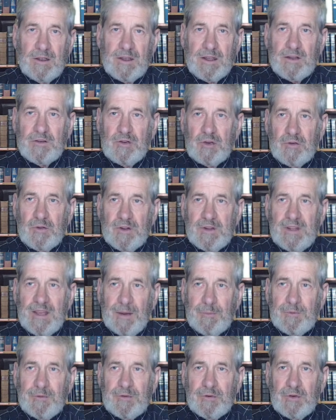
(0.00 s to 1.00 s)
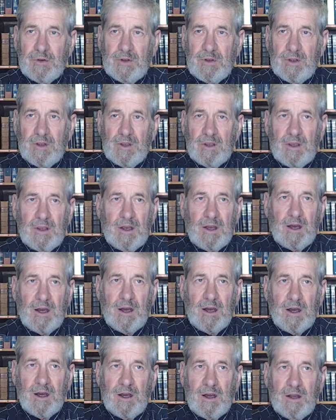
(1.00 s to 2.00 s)
into the depths,
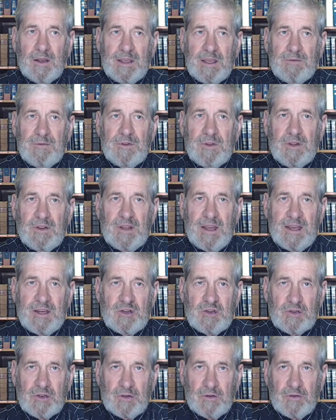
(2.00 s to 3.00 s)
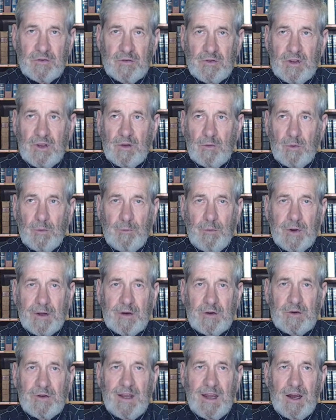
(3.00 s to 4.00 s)
even the nations will bring
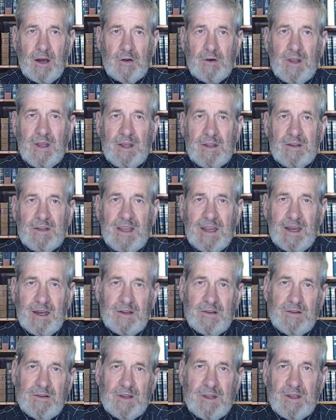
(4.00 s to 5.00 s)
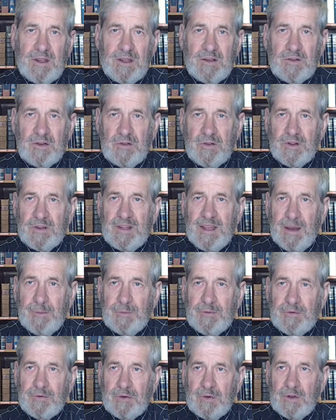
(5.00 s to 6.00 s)
her down, dead into the
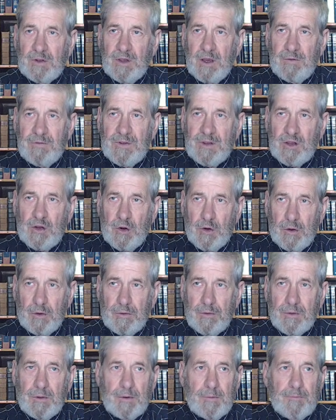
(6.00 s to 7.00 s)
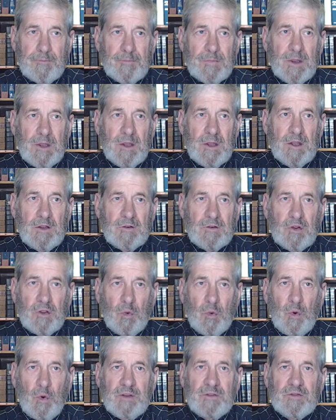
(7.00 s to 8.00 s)
depths of the earth, to the
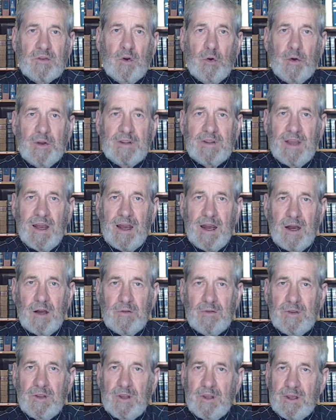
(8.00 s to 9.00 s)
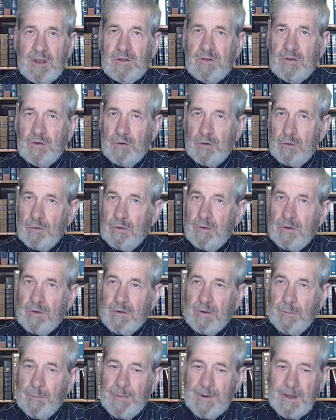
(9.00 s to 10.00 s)
ones going down into
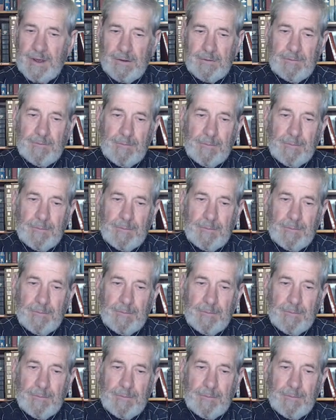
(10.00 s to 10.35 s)
the pit.